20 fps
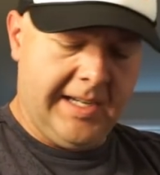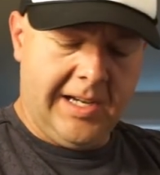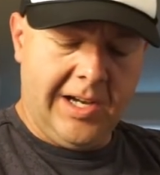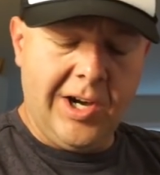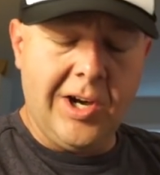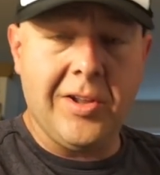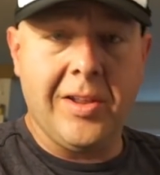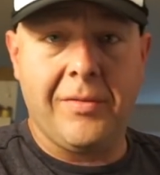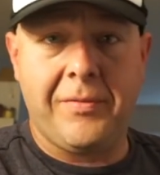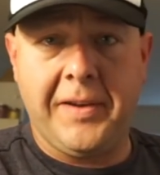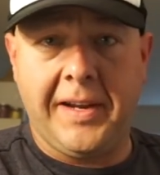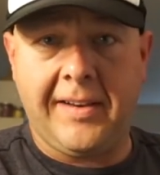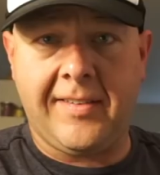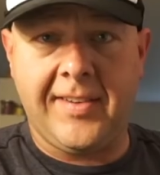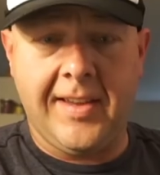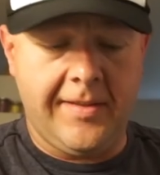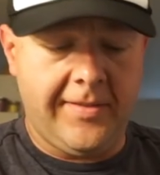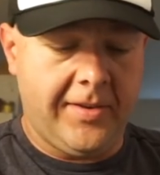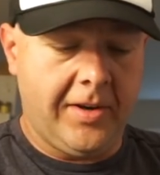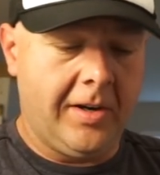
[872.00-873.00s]
Hall effect
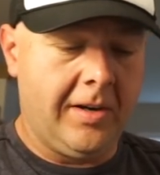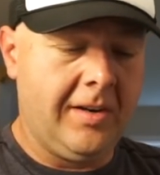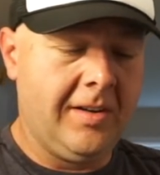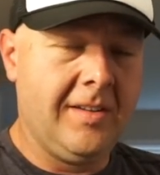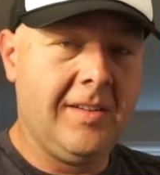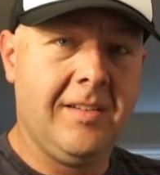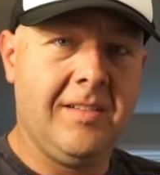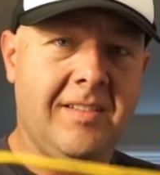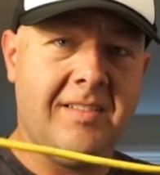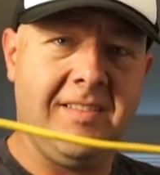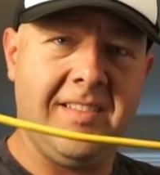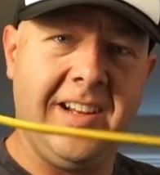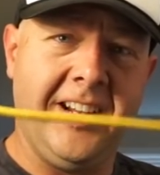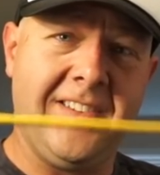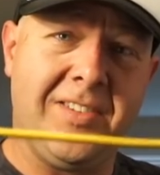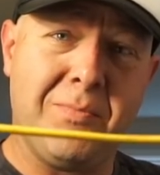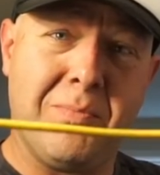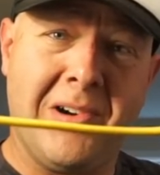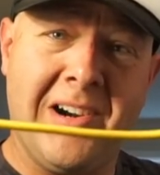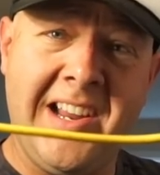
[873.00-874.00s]
sensor, and
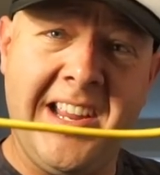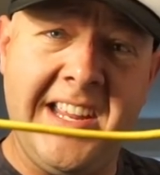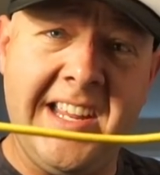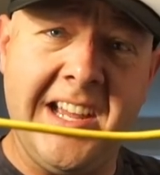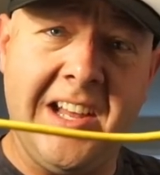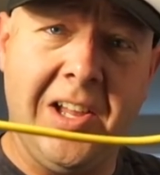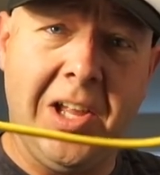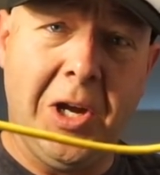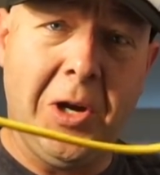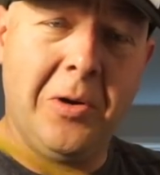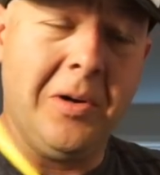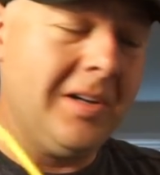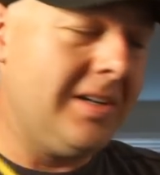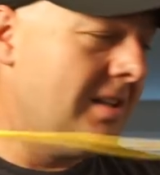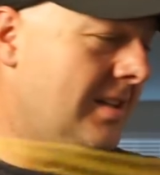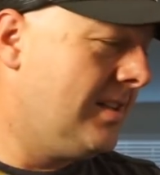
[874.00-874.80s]
it's bright yellow.